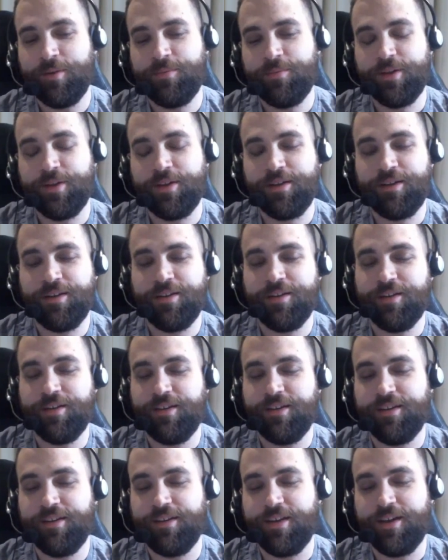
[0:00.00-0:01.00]
but
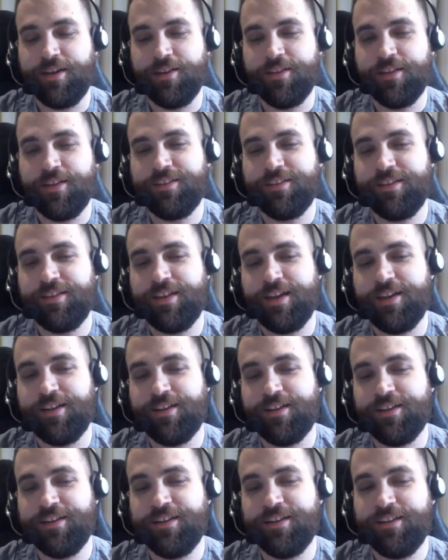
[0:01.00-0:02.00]
no, that's not
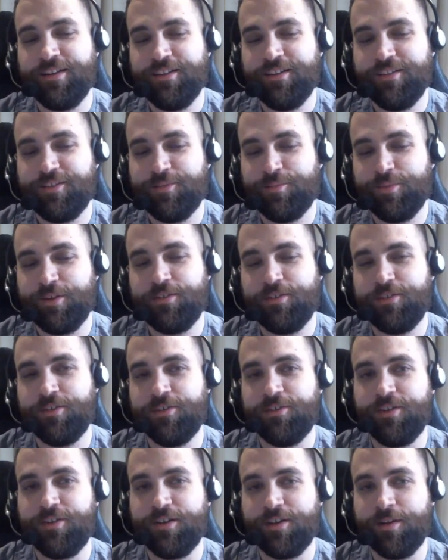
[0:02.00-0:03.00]
a. Please
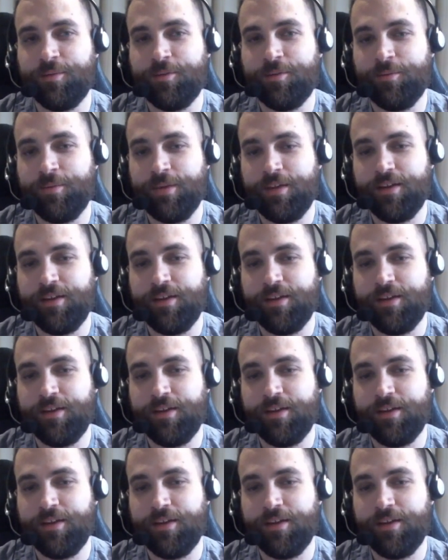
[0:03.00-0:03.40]
don't suck up to me